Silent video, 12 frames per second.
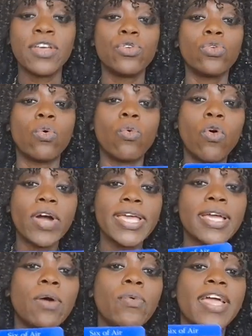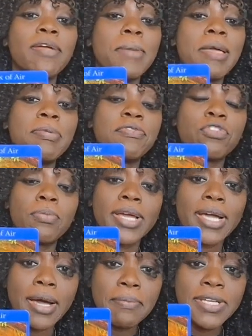you know, walking away maybe from a
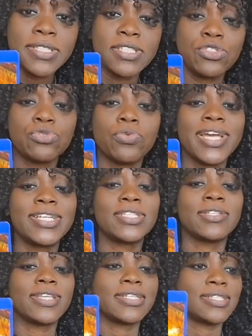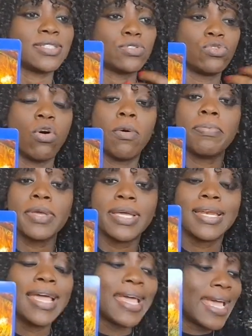karmic situation that has not
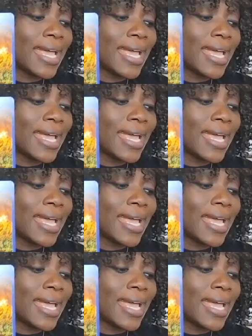been,